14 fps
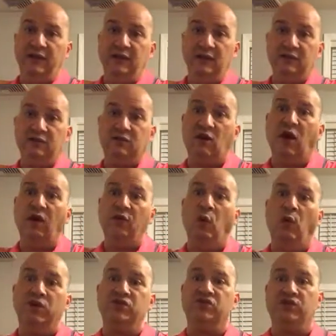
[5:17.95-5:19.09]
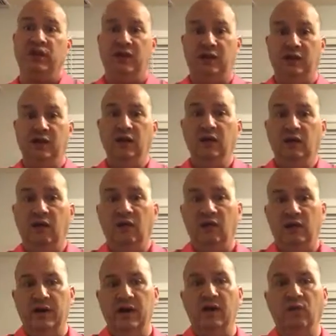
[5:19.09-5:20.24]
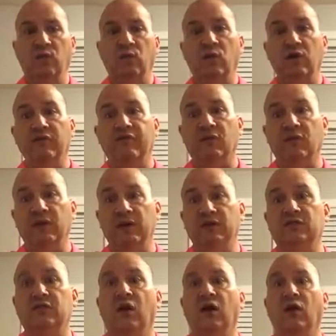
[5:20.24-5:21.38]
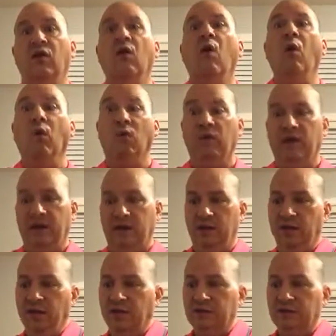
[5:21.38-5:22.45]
It's called horse trading, or another word for it is called whoring.